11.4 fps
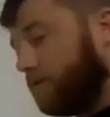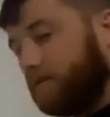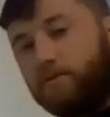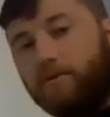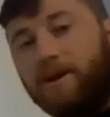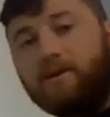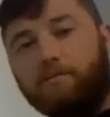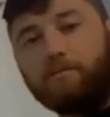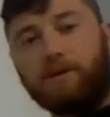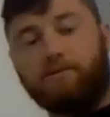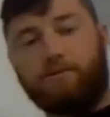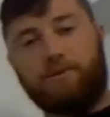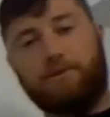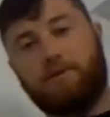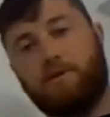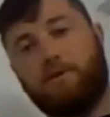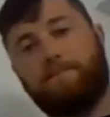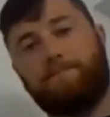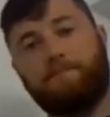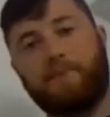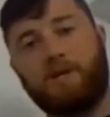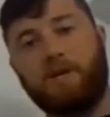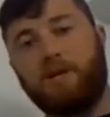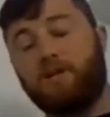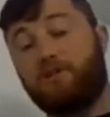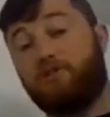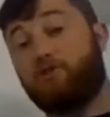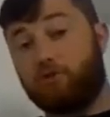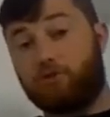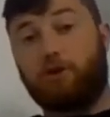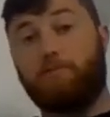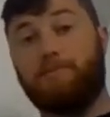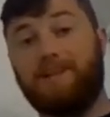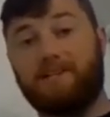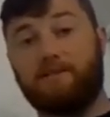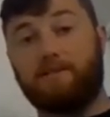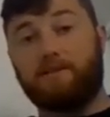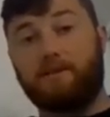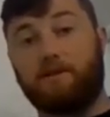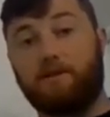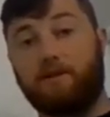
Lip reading: there are no boundaries. It's just complexity.